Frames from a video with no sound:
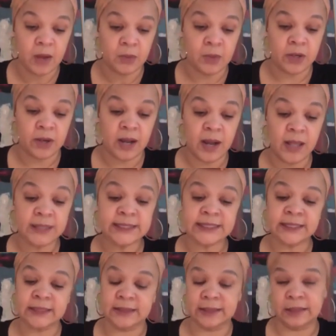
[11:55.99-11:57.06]
We are
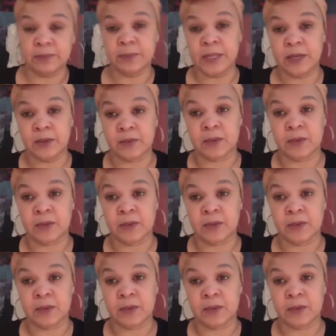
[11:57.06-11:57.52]
constantly being